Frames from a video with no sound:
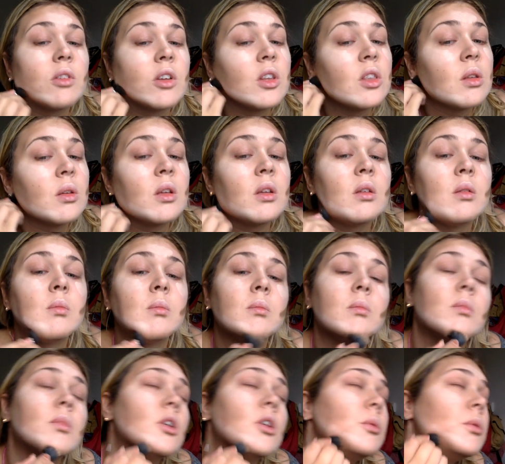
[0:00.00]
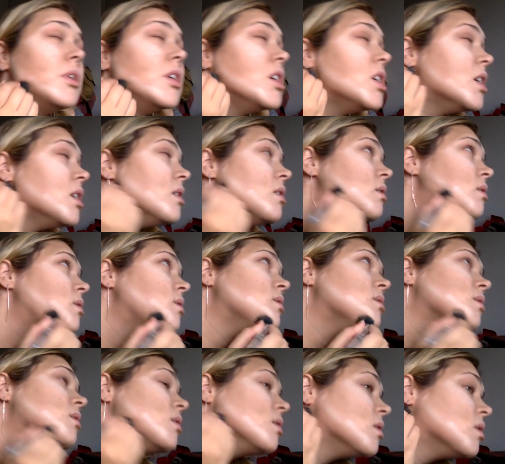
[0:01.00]
around the bottom of your chin.
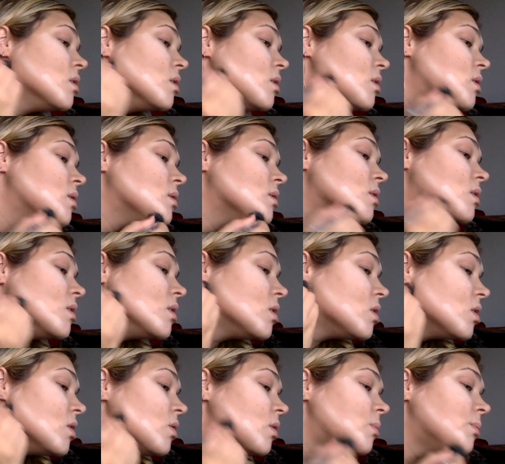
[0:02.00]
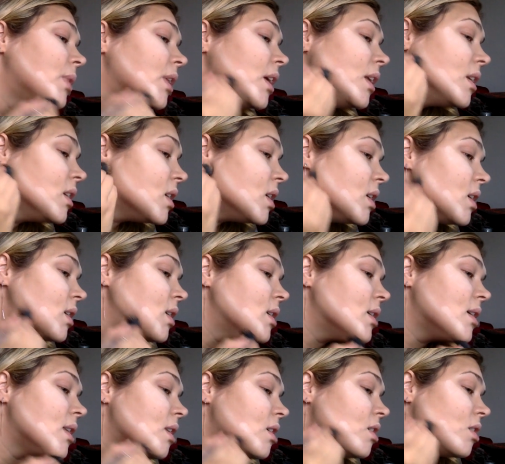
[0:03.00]
So I'm blending
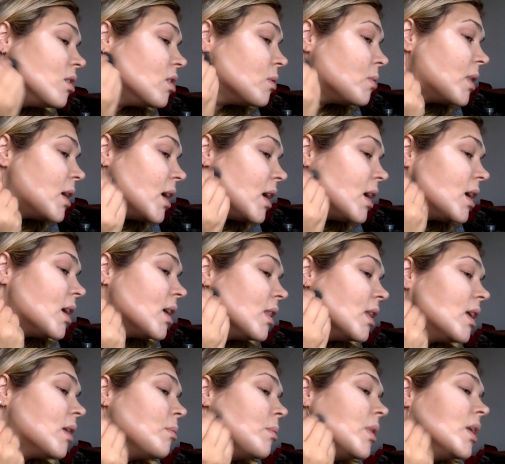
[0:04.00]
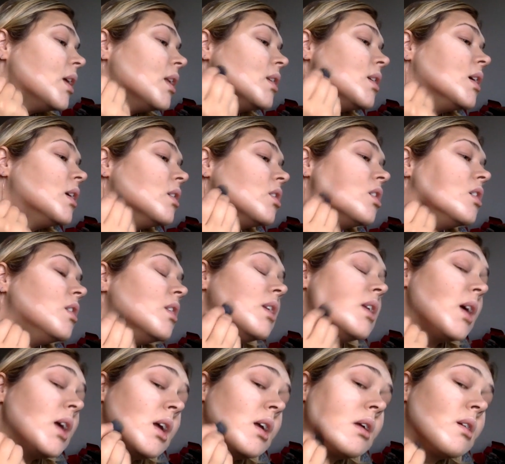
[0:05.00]
along the way and then blending down the
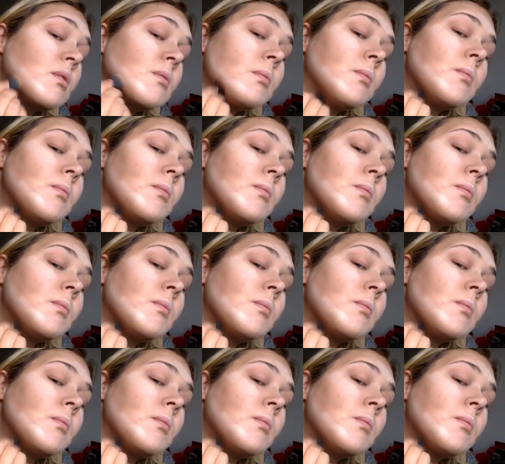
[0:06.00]
neck.